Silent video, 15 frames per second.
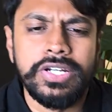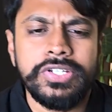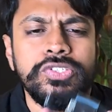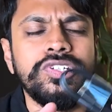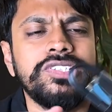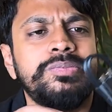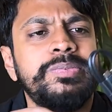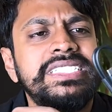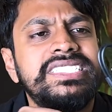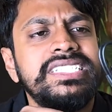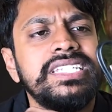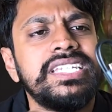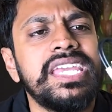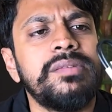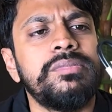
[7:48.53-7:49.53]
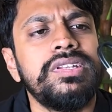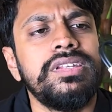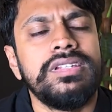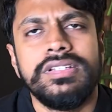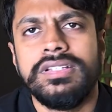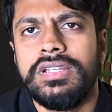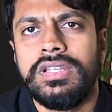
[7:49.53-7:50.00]
USB-C cable
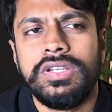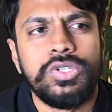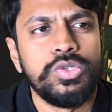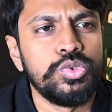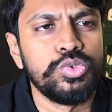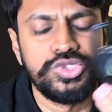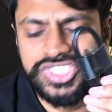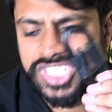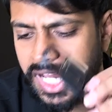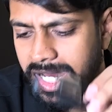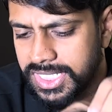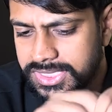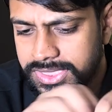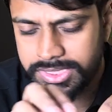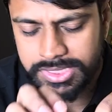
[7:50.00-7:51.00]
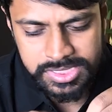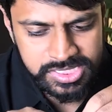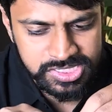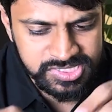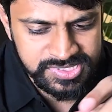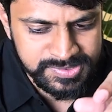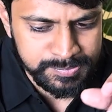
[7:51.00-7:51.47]
to charge
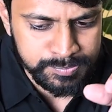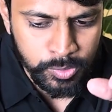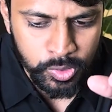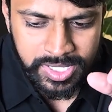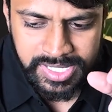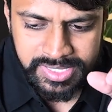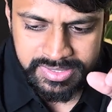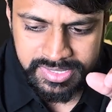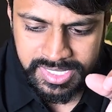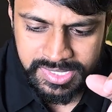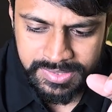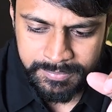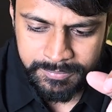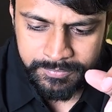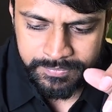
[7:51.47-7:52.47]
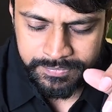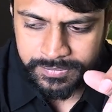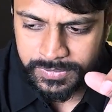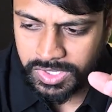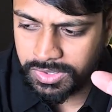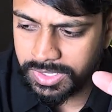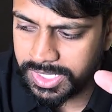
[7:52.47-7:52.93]
this Pocket 3.
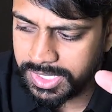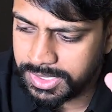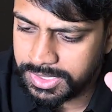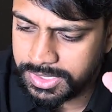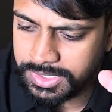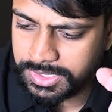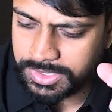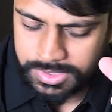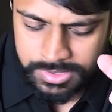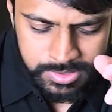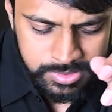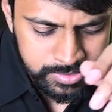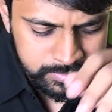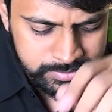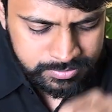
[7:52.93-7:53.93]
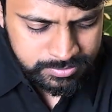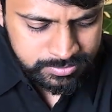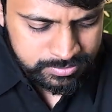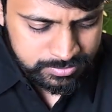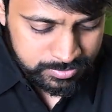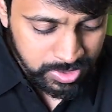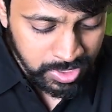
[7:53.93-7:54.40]
Okay.
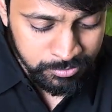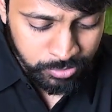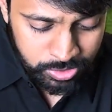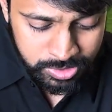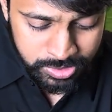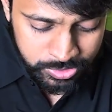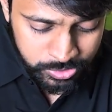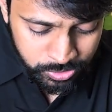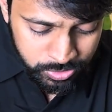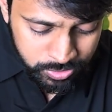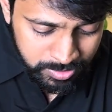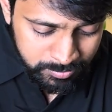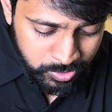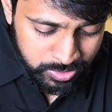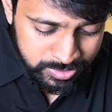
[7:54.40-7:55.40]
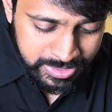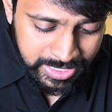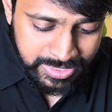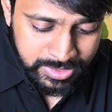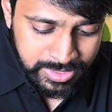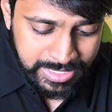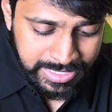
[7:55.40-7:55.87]
I've already told you I'm not
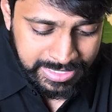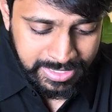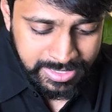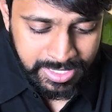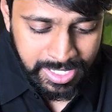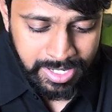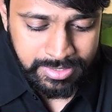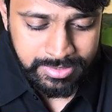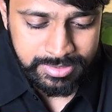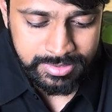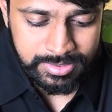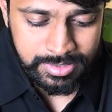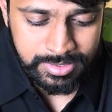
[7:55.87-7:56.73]
that great at